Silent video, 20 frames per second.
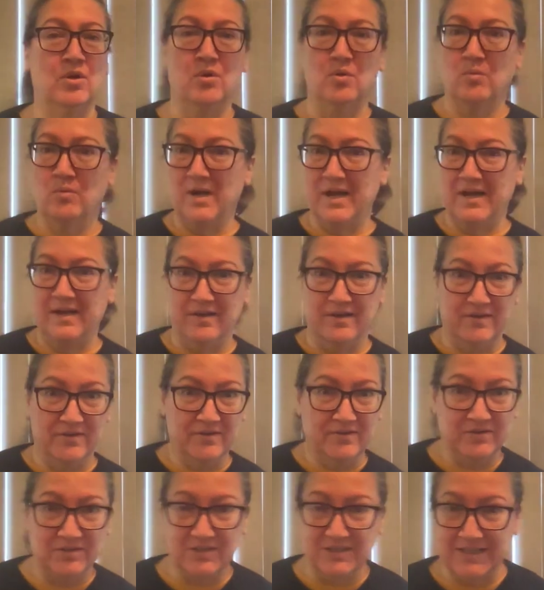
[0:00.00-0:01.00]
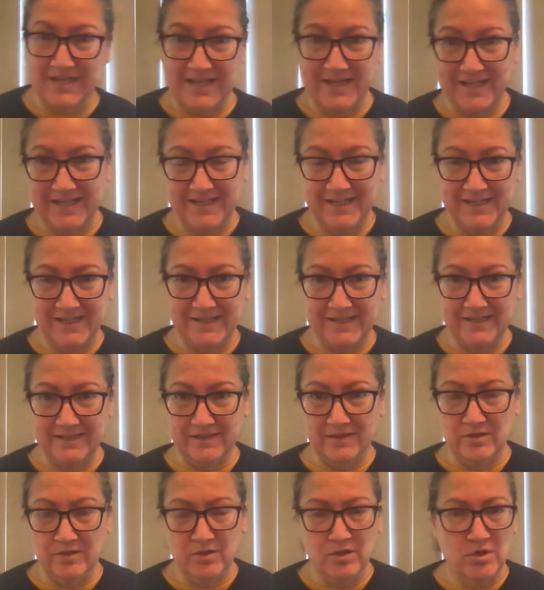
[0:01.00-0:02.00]
while
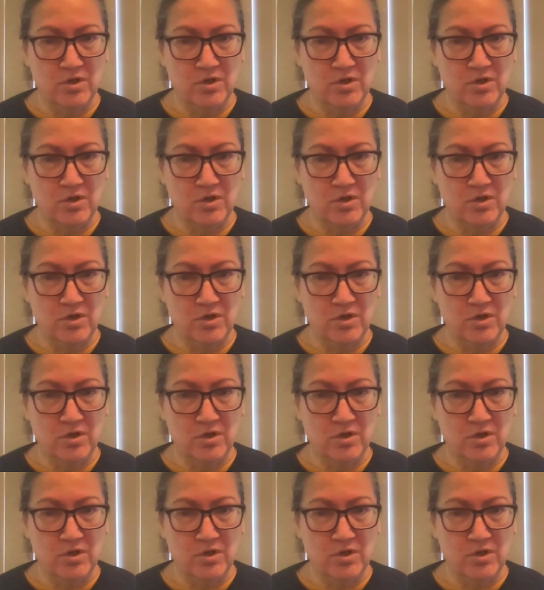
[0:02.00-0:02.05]
gliding,